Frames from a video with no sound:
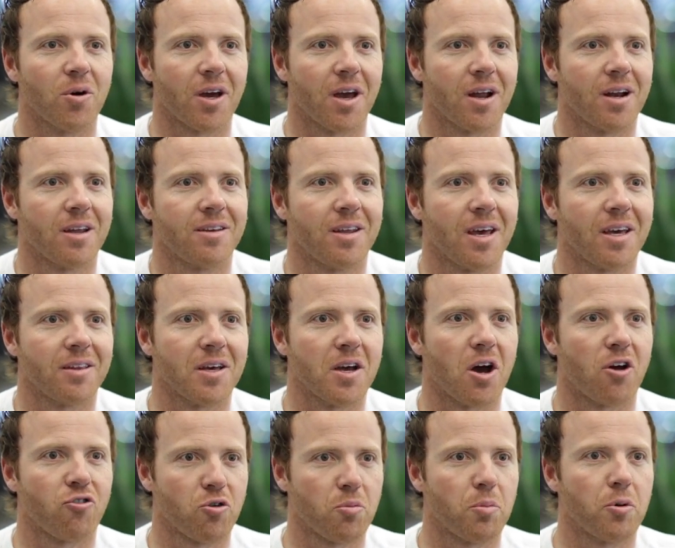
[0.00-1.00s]
and kind of take the
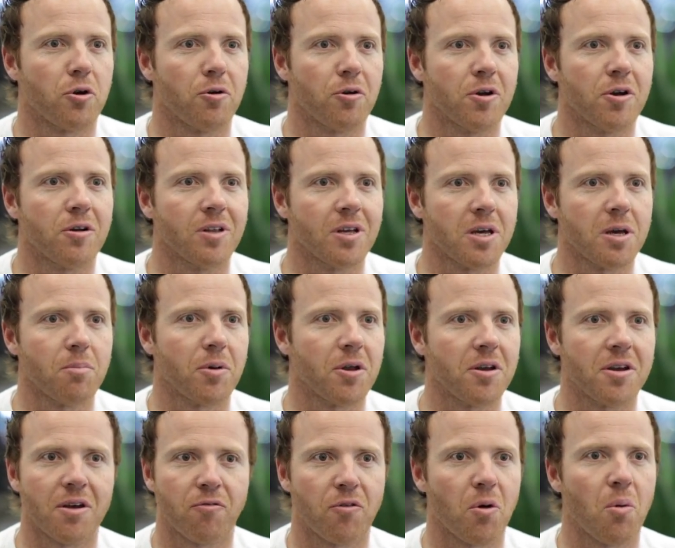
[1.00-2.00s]
entrepreneurial leap
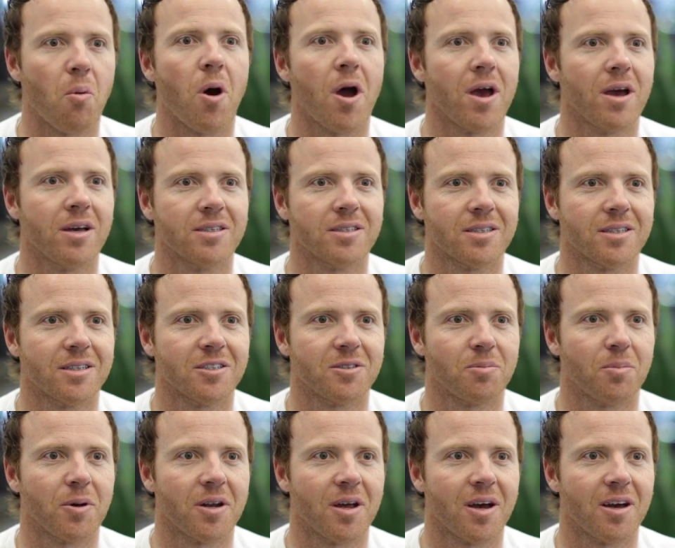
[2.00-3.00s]
in different ways, and it's
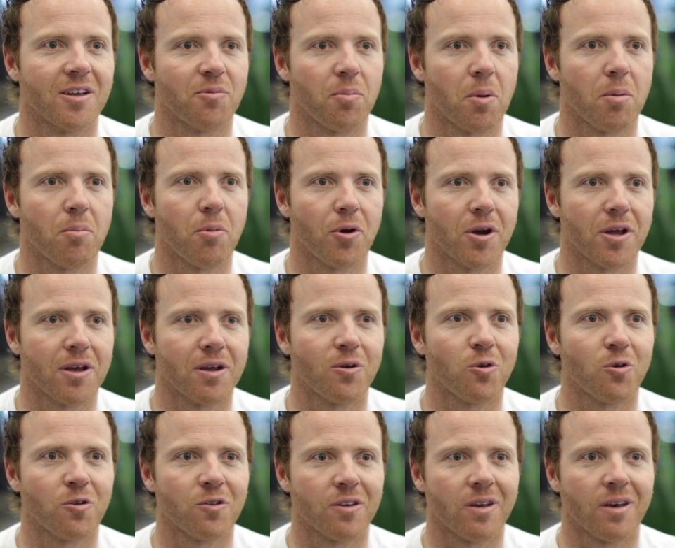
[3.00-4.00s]
been pretty
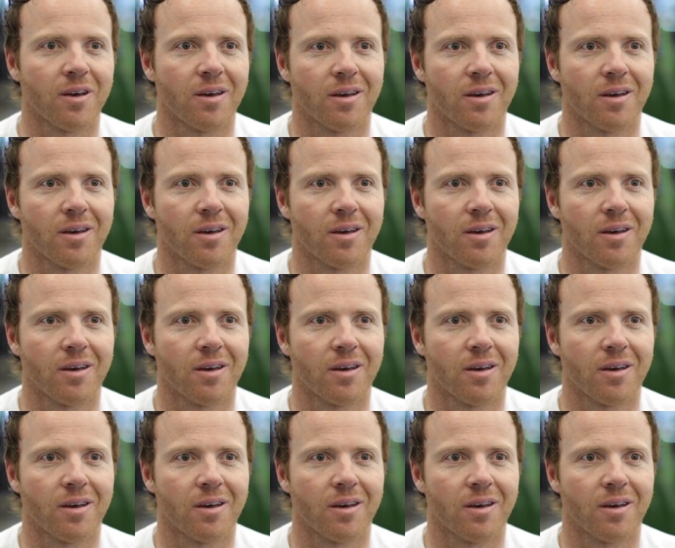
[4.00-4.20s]
interesting.